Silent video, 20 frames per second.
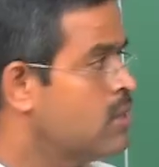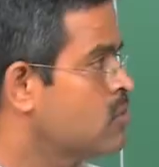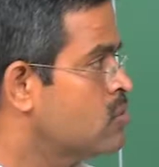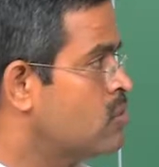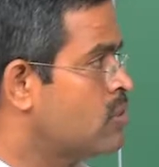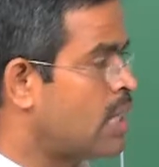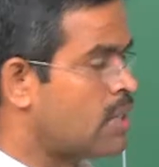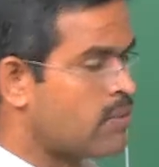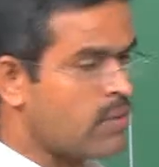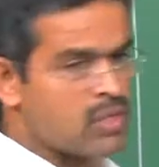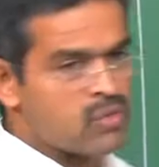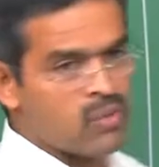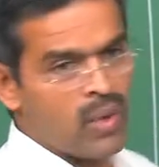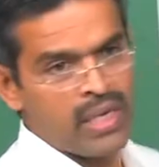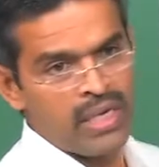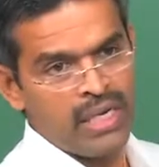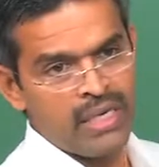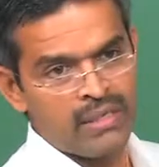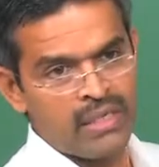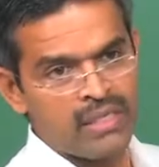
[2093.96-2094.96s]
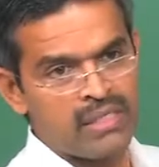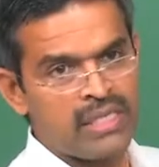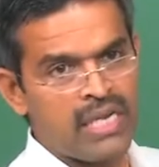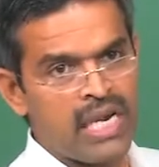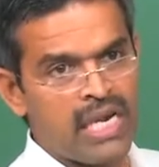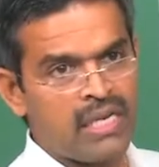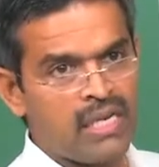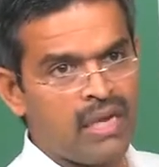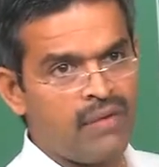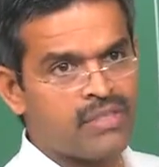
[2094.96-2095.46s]
So that was one
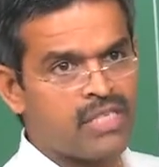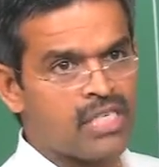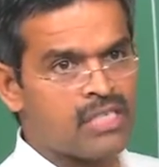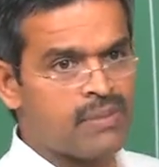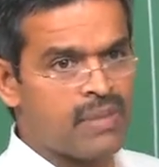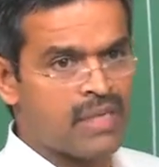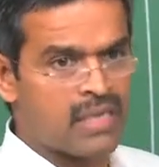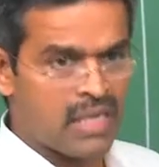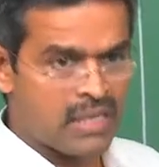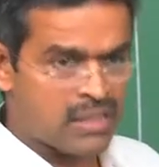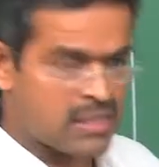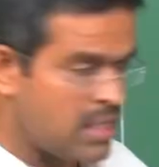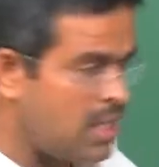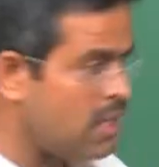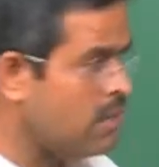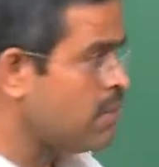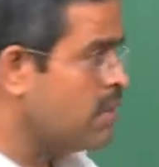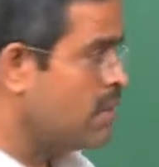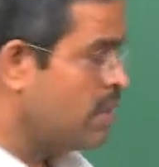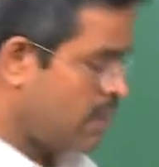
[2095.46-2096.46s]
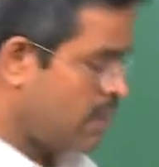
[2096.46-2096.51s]
interesting idea which has been conceived